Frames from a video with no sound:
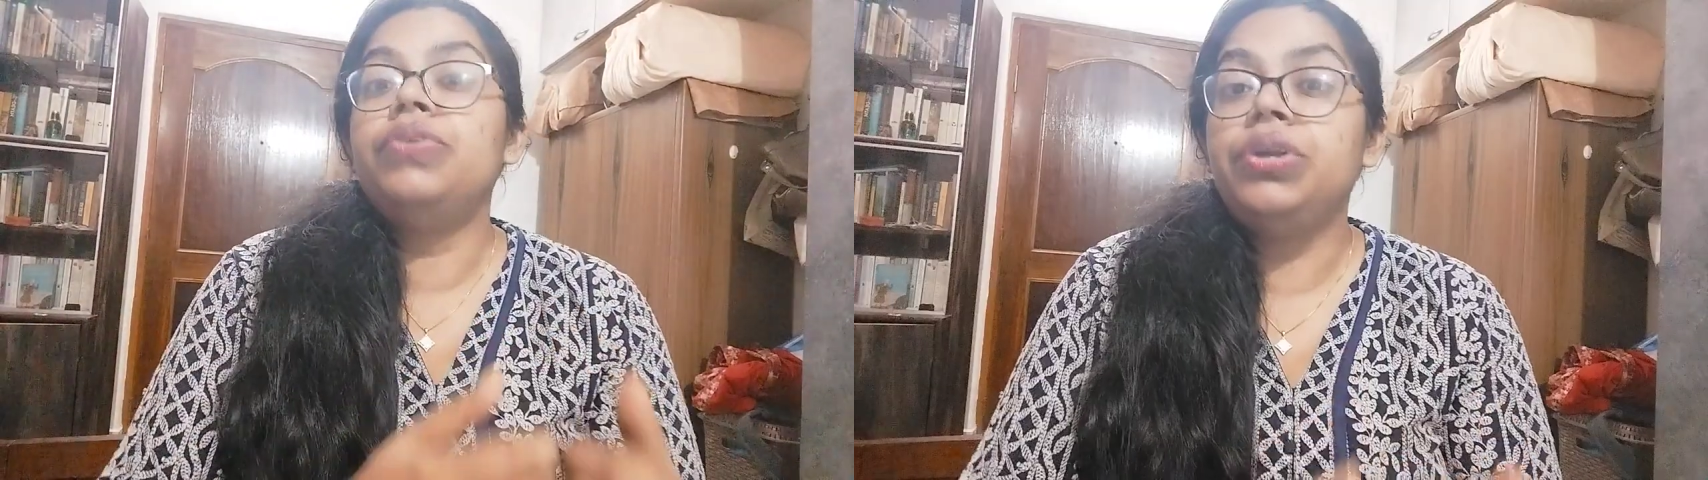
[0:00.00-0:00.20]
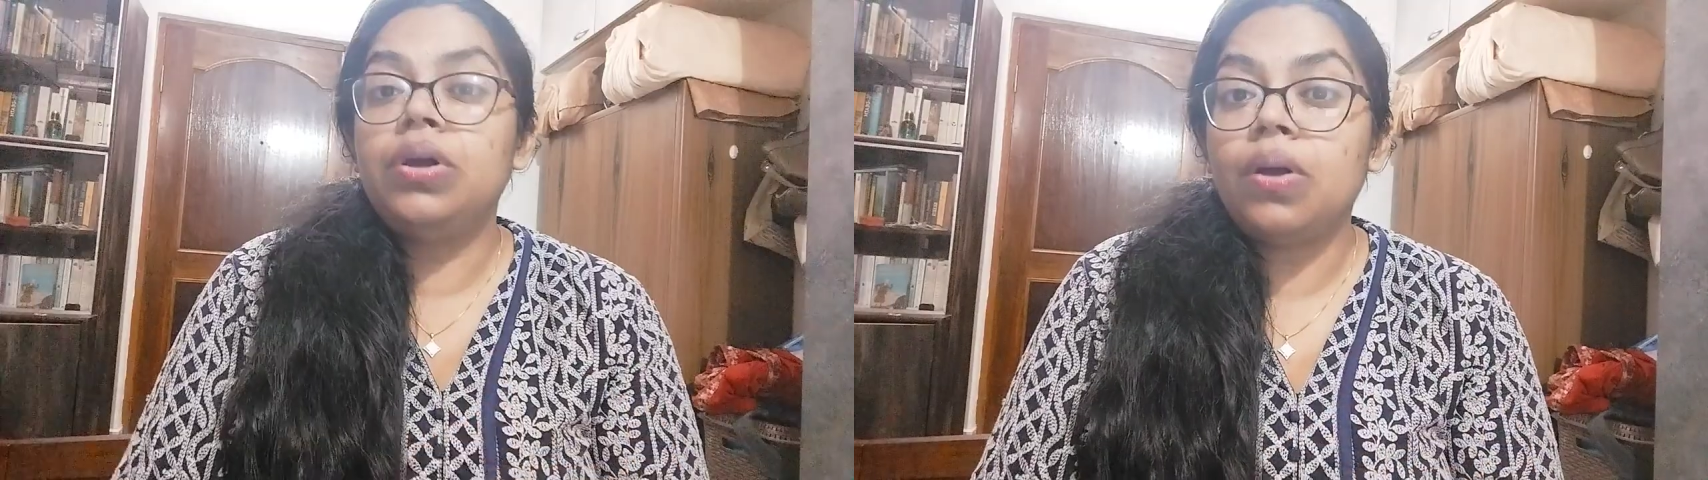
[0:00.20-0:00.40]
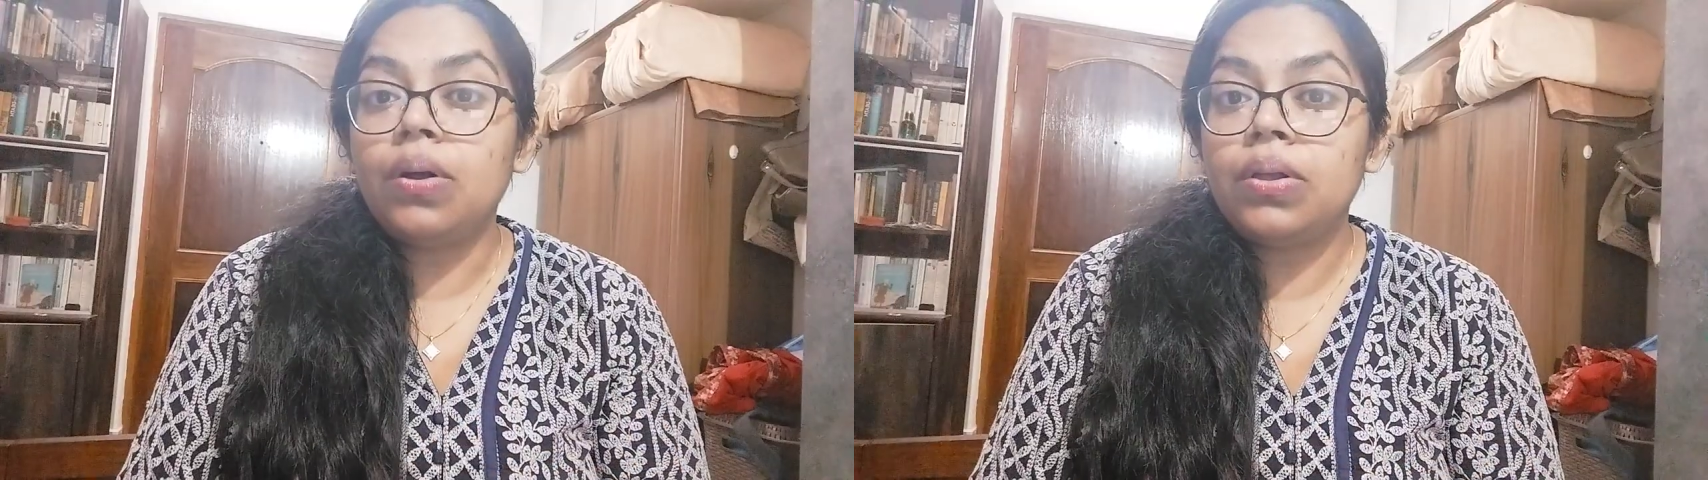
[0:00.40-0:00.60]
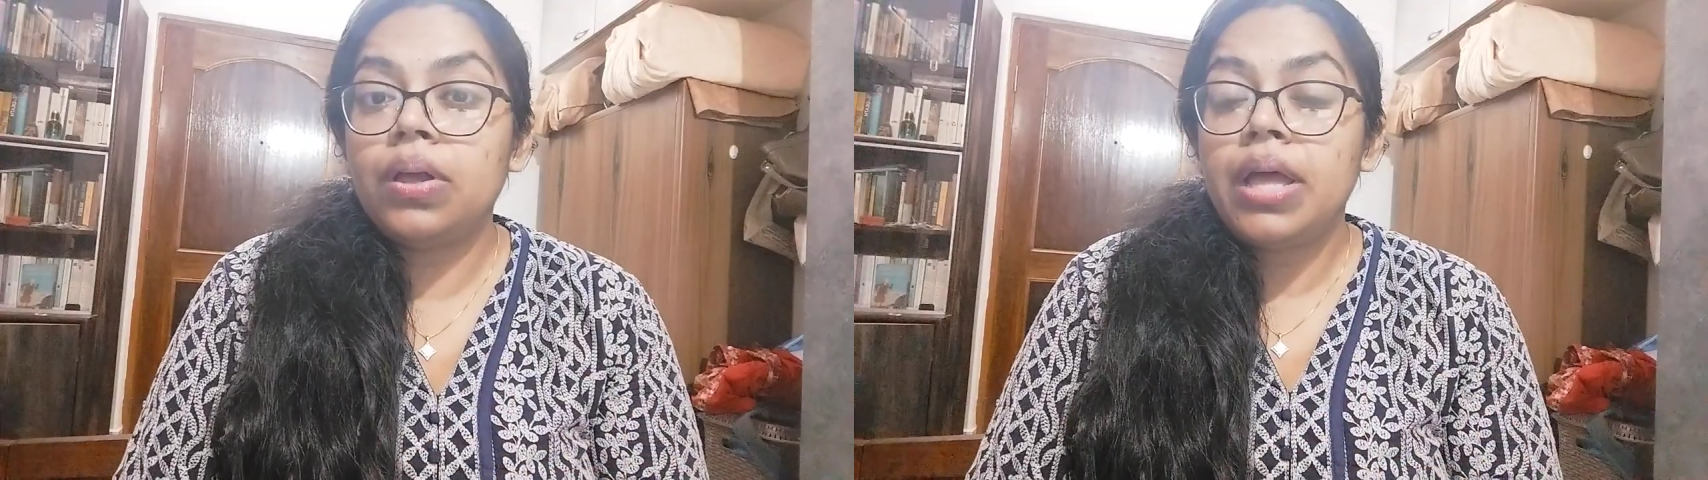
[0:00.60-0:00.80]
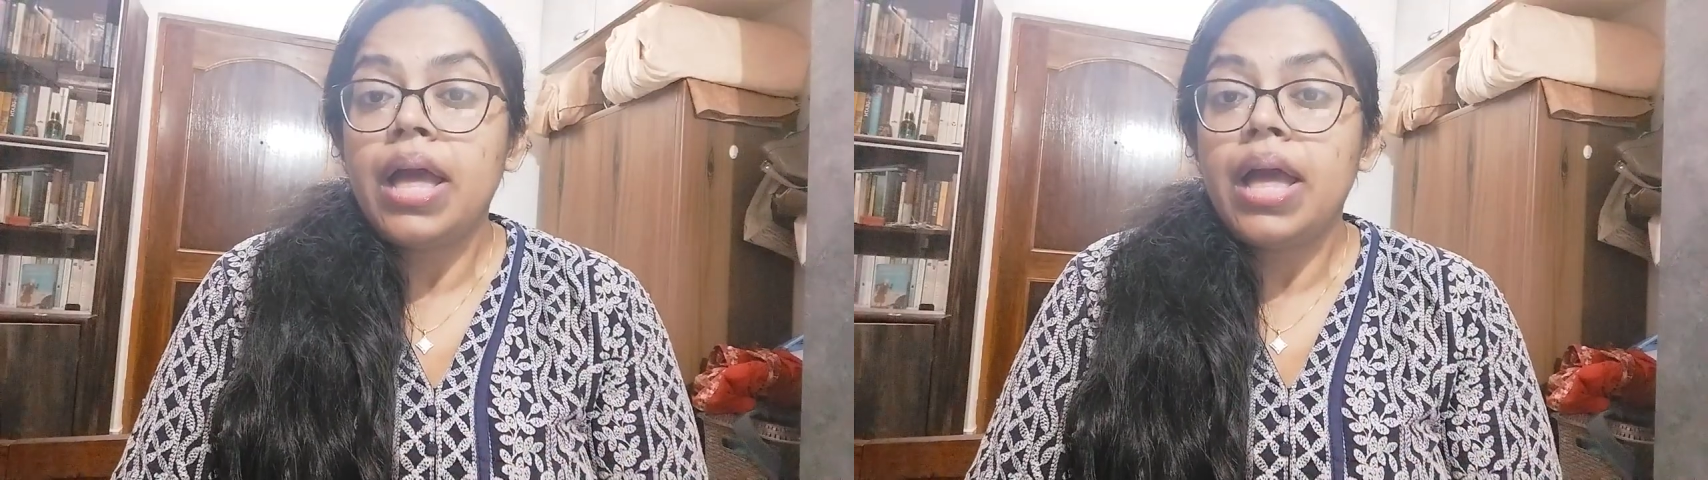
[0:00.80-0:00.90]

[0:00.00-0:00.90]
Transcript: woodcock